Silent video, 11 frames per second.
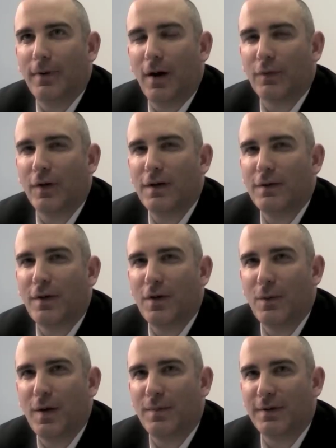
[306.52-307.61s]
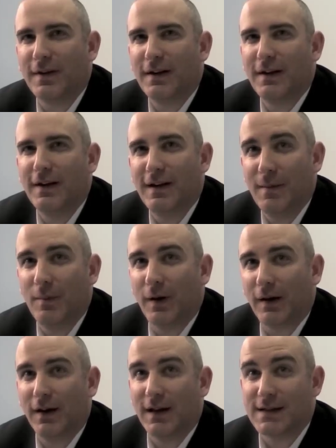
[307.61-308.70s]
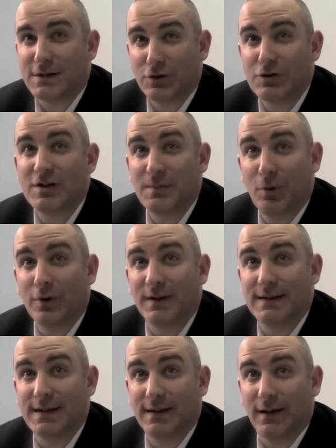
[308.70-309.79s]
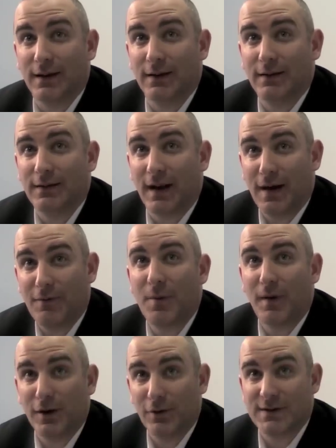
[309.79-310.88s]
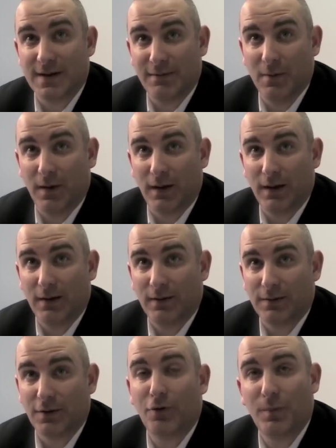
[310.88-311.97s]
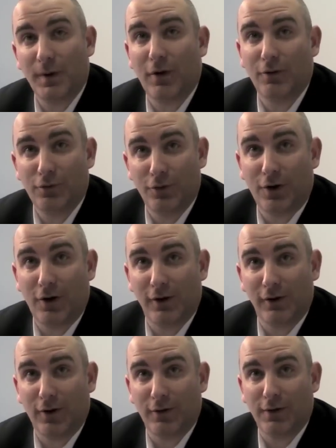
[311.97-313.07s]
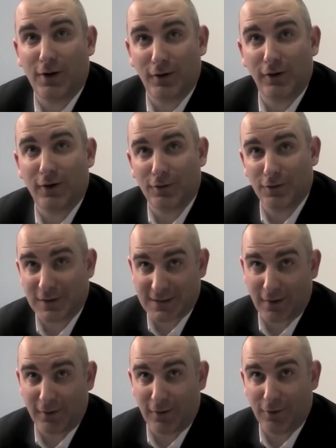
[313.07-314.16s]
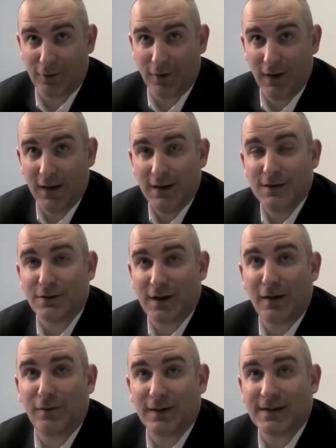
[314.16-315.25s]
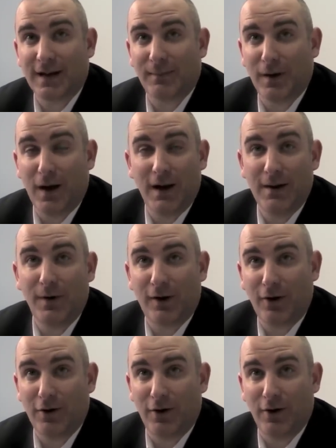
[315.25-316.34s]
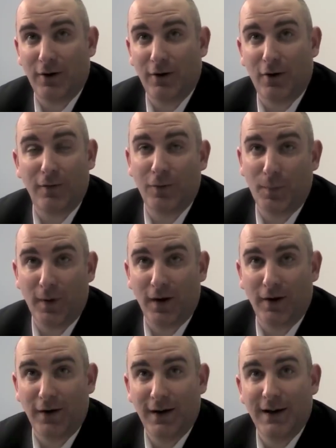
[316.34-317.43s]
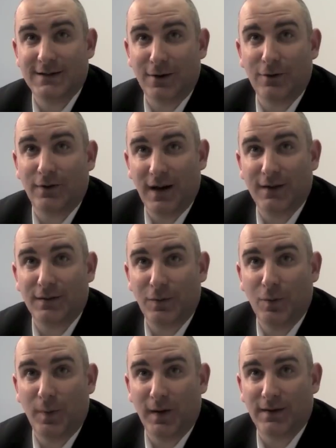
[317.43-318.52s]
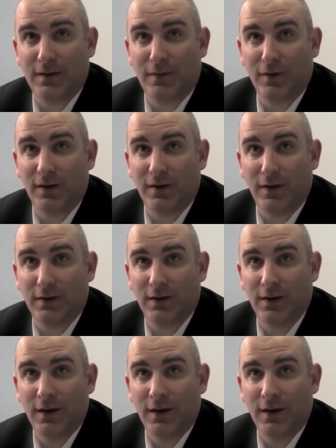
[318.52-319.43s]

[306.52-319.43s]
I find it very weird, particularly in Limerick. It's such a sporting city that everybody knows everybody. So the rugby crowd know the hurling crowd and the hurling crowd know the soccer crowd. So take for example a Limerick hurler or footballer is out and has a few pints on a Friday night.